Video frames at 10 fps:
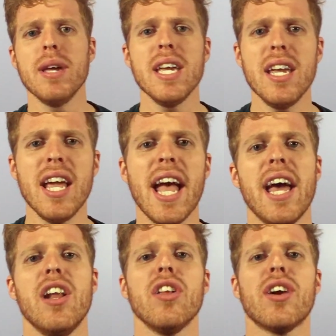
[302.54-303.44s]
me
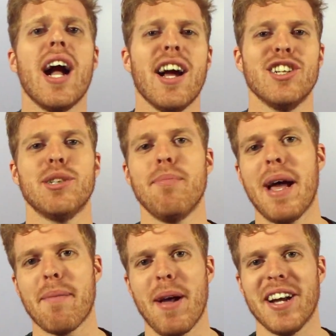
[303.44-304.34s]
and other hikers and
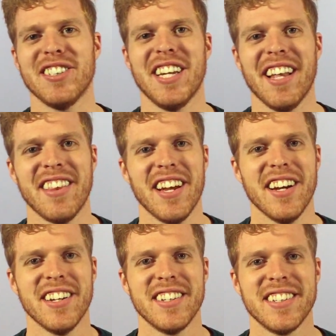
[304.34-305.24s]
backpackers out
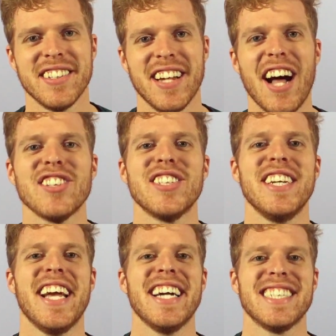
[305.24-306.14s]
there. I'll see
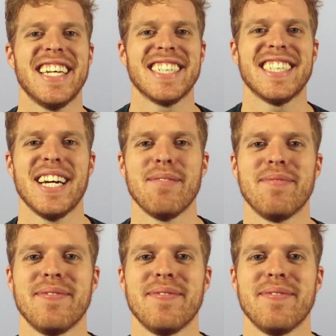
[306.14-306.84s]
you guys next time.